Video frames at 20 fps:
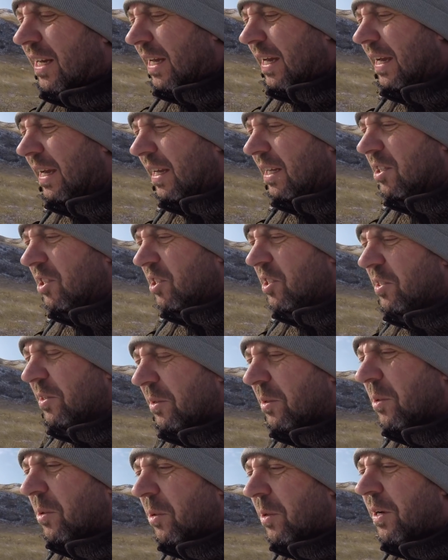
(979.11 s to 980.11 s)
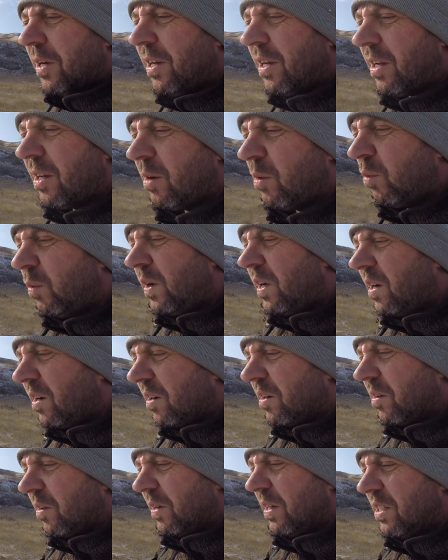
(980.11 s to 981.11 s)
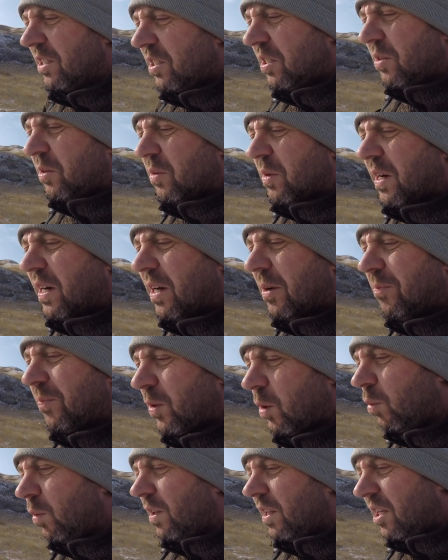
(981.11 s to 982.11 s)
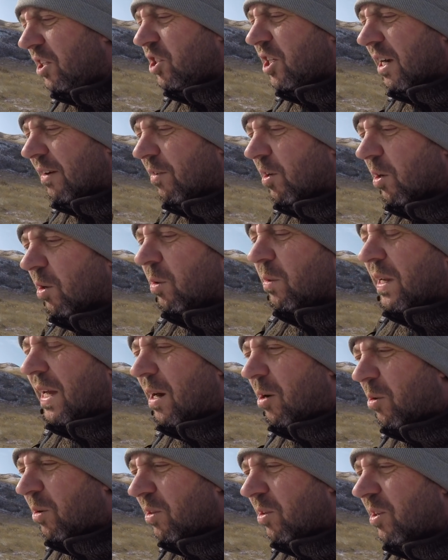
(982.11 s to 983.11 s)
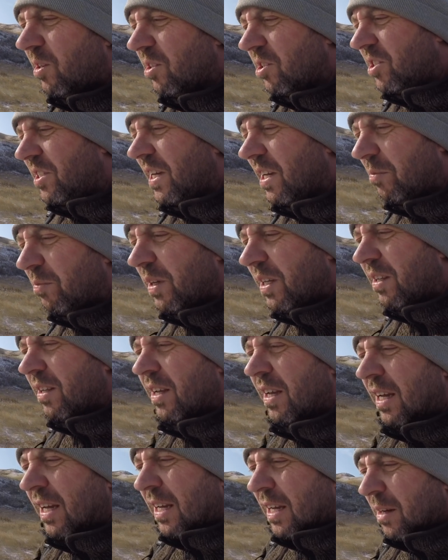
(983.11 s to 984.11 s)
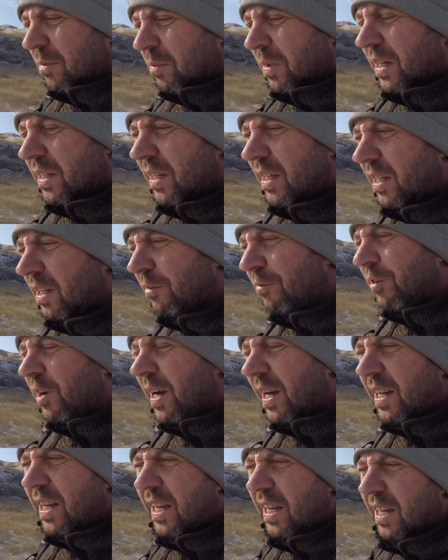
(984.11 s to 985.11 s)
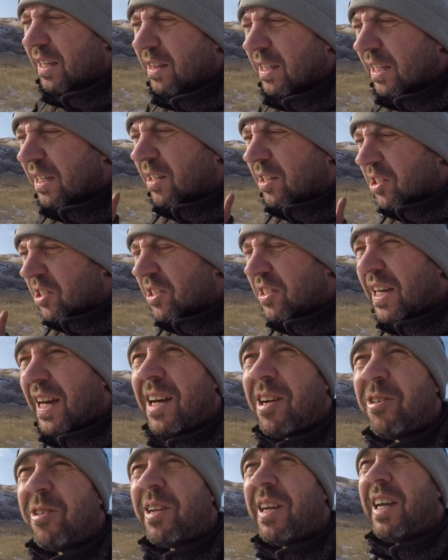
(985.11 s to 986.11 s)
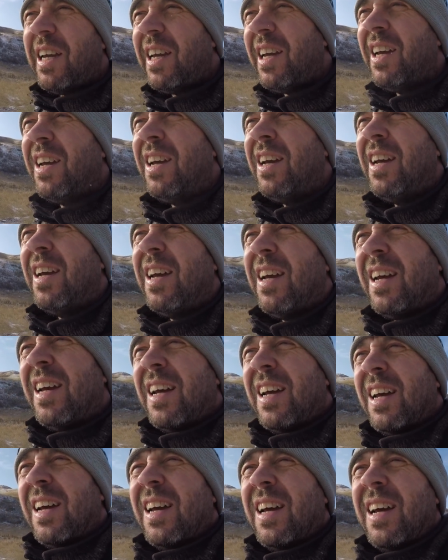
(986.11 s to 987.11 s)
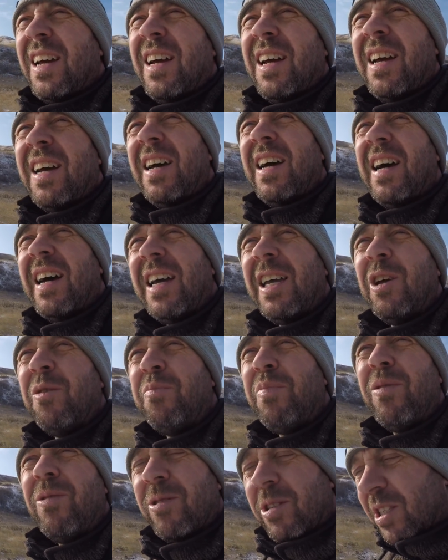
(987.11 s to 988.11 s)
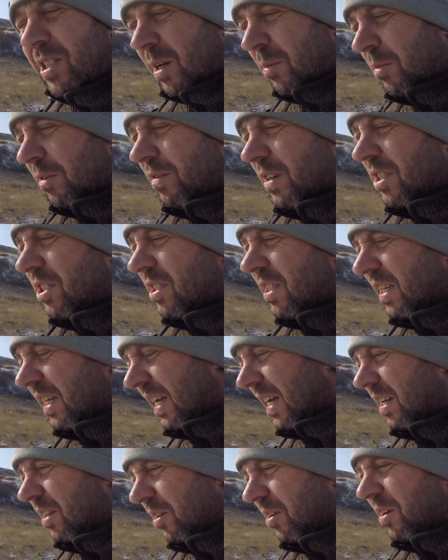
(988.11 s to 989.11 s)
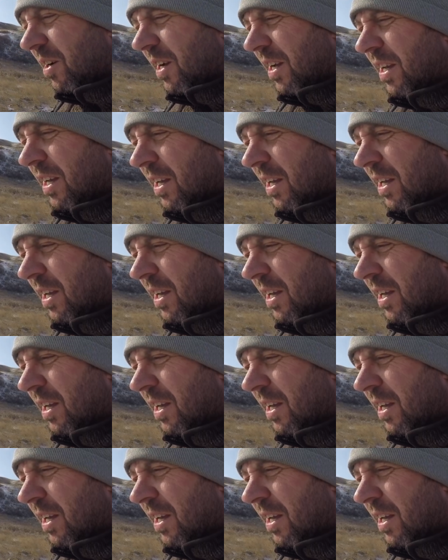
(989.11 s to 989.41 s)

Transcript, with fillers: And so we are going to we'll each have our own hour-long segment Monday to Friday, and then on Saturday he'll pull some of us together